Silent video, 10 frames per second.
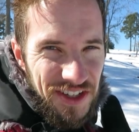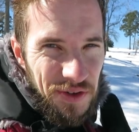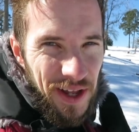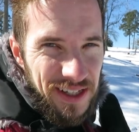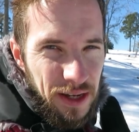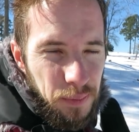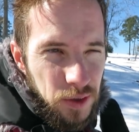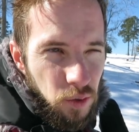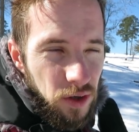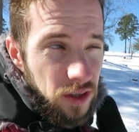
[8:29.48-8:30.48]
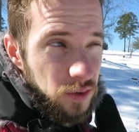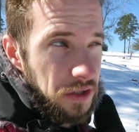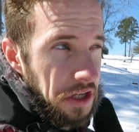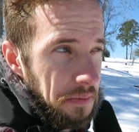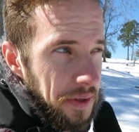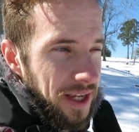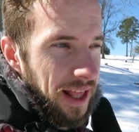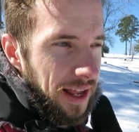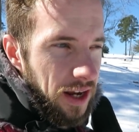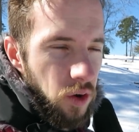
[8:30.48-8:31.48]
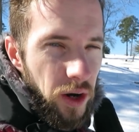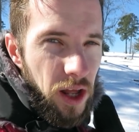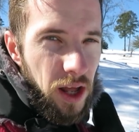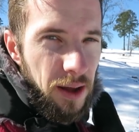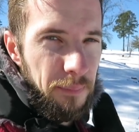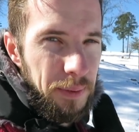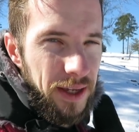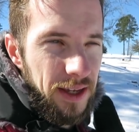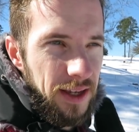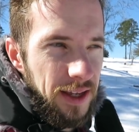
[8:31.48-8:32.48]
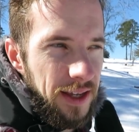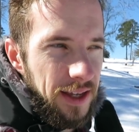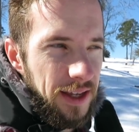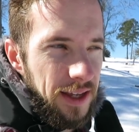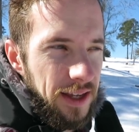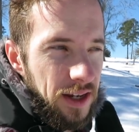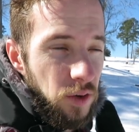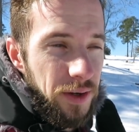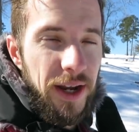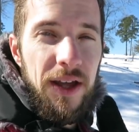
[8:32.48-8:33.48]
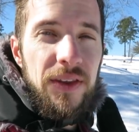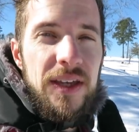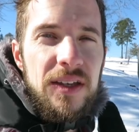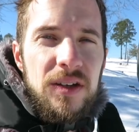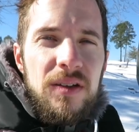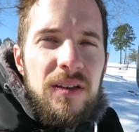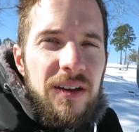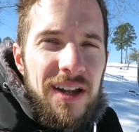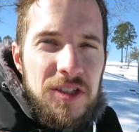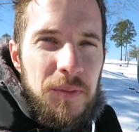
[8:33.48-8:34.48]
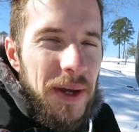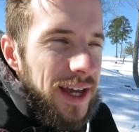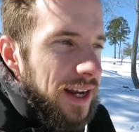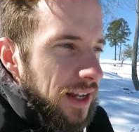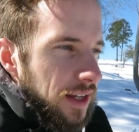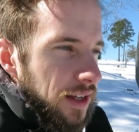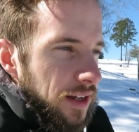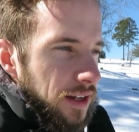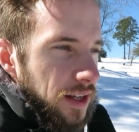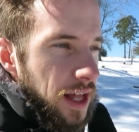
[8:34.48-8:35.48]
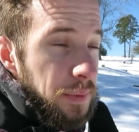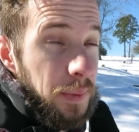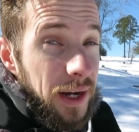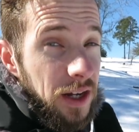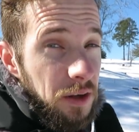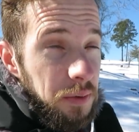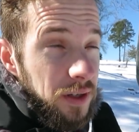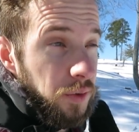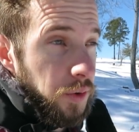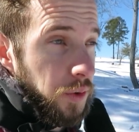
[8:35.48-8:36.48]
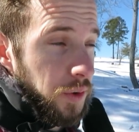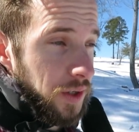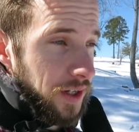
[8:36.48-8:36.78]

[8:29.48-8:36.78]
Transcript: think she realized how much work it was gonna be, like going up. Going down the hill, not so bad. Climbing back up it, whew.